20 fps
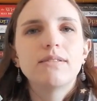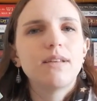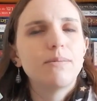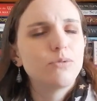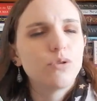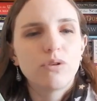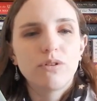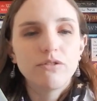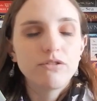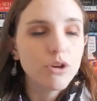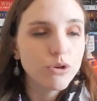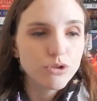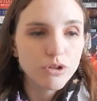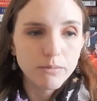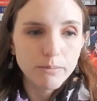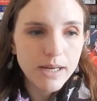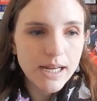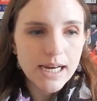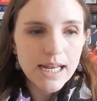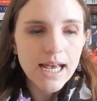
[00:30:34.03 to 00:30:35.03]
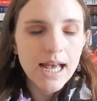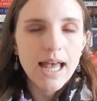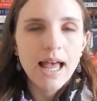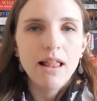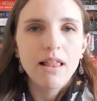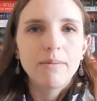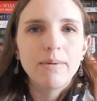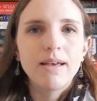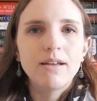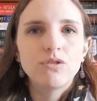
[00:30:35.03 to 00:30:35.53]
some sort of social media
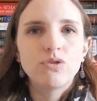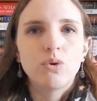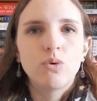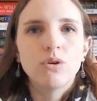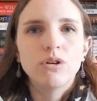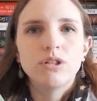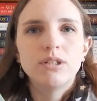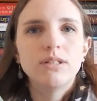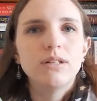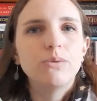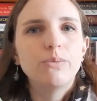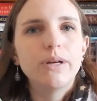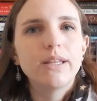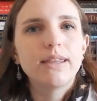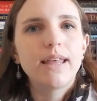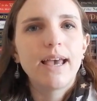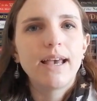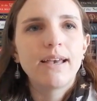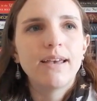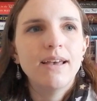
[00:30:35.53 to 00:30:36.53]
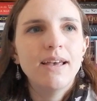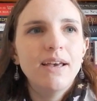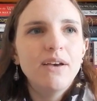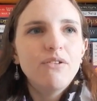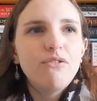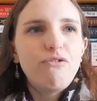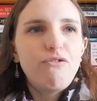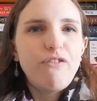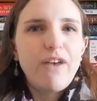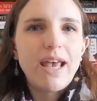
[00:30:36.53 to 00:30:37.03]
element or deal with, like,
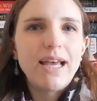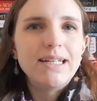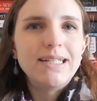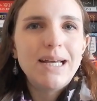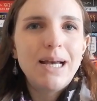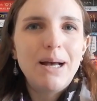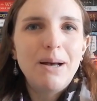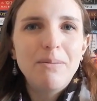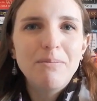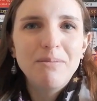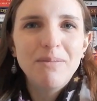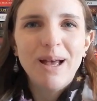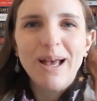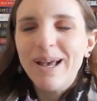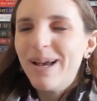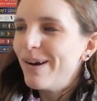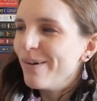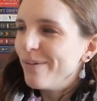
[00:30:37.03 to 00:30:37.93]
fandom,